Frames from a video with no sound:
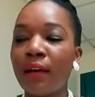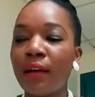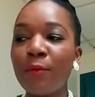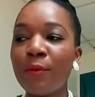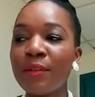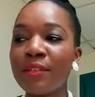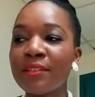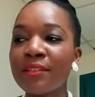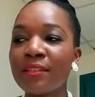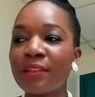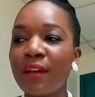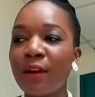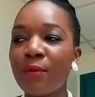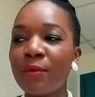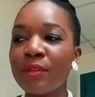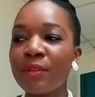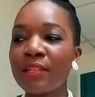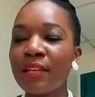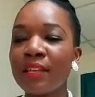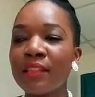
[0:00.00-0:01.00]
I was
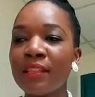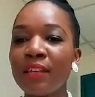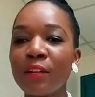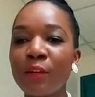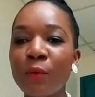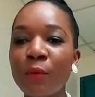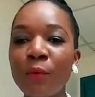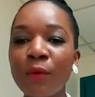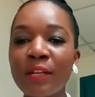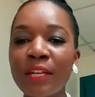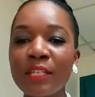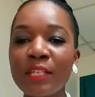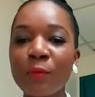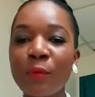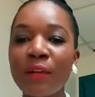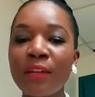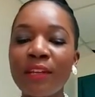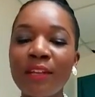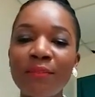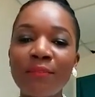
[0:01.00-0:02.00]
I think the oldest
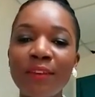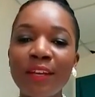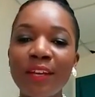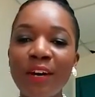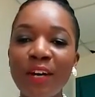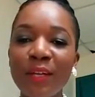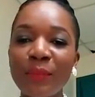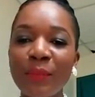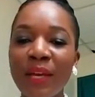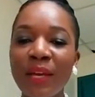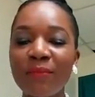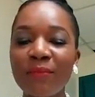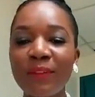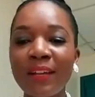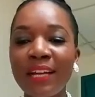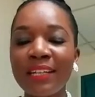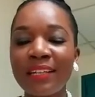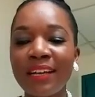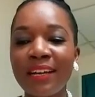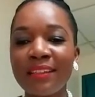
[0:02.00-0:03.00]
one living on my
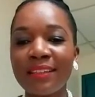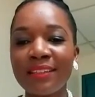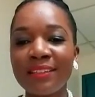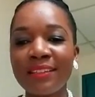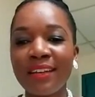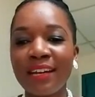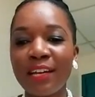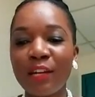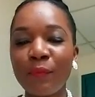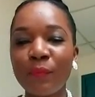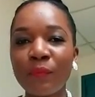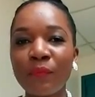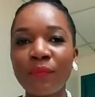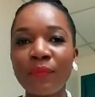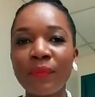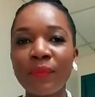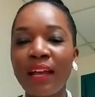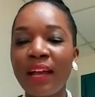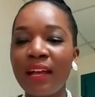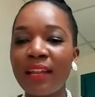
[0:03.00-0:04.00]
flat at the time.
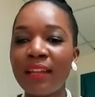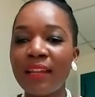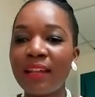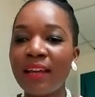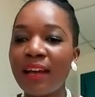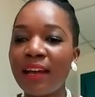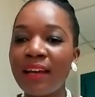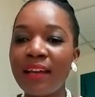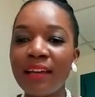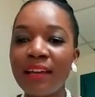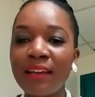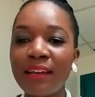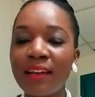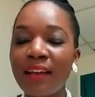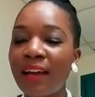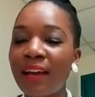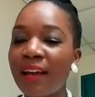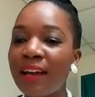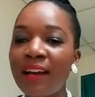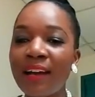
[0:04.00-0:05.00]
And I
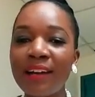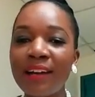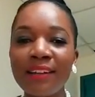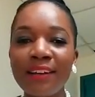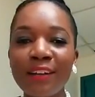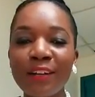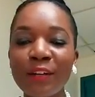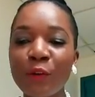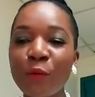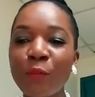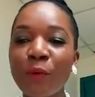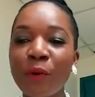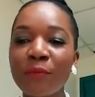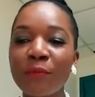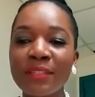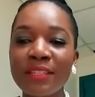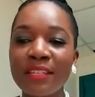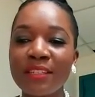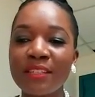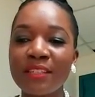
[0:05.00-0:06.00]
had a group
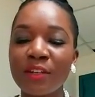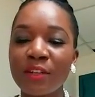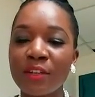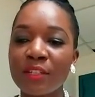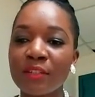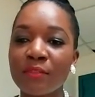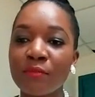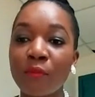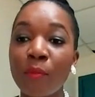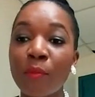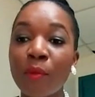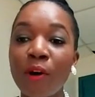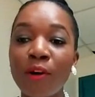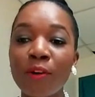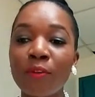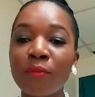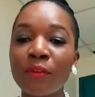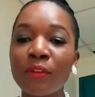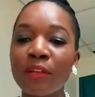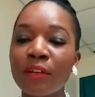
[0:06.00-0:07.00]
of sisters from
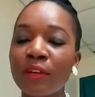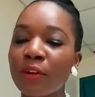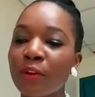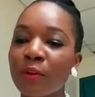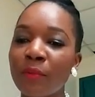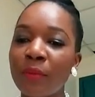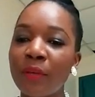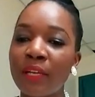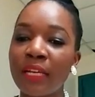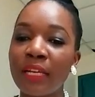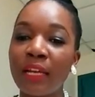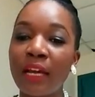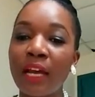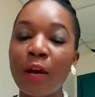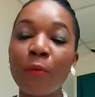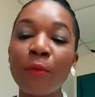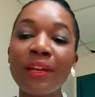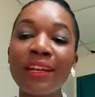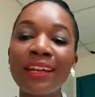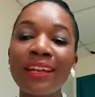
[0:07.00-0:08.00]
all over the Caribbean.
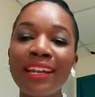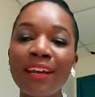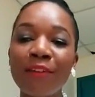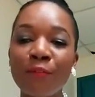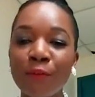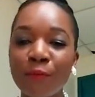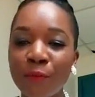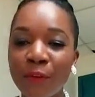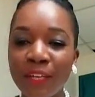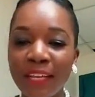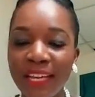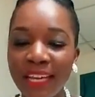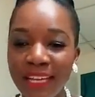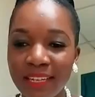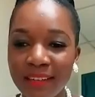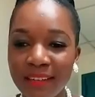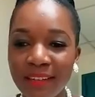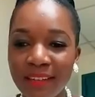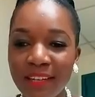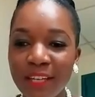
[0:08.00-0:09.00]
I will never
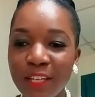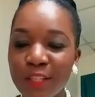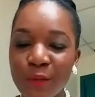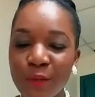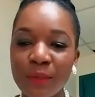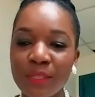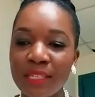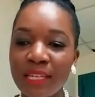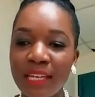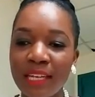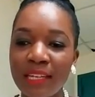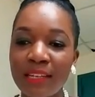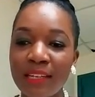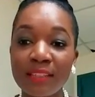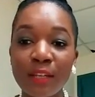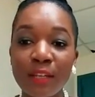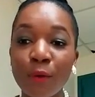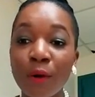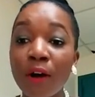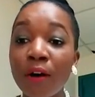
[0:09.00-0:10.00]
forget those
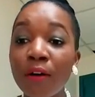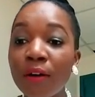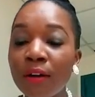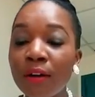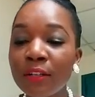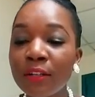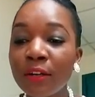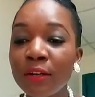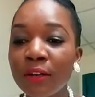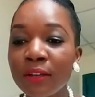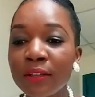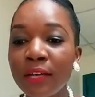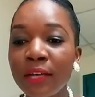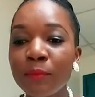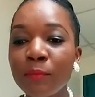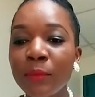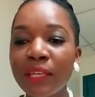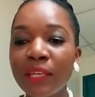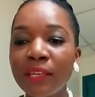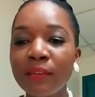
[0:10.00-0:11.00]
ladies. They were all younger
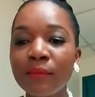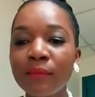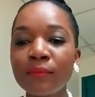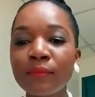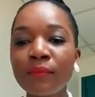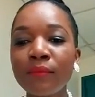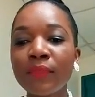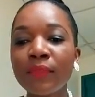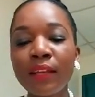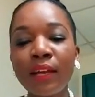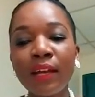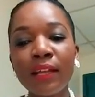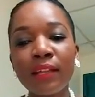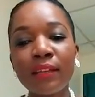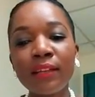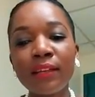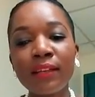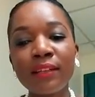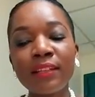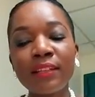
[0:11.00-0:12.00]
than me.
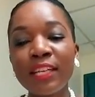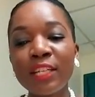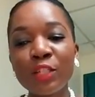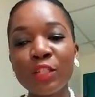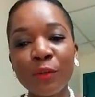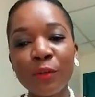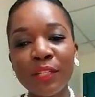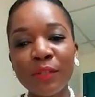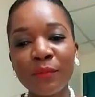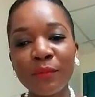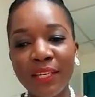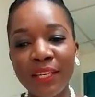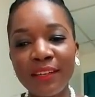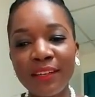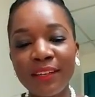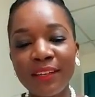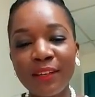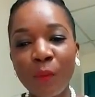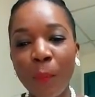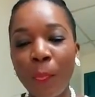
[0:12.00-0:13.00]
And they tricked
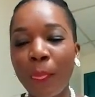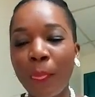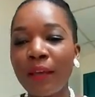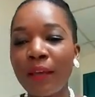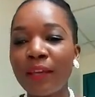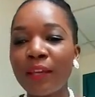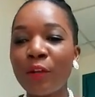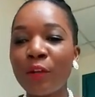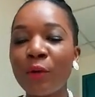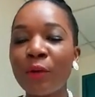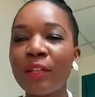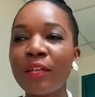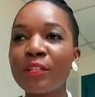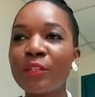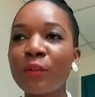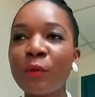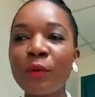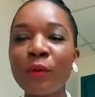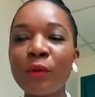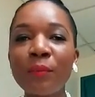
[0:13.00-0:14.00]
me. You know, they
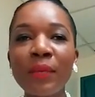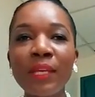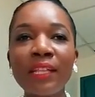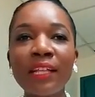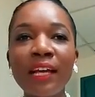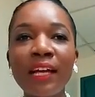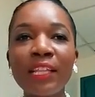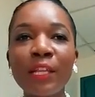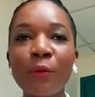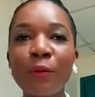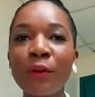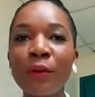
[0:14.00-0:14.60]
told me that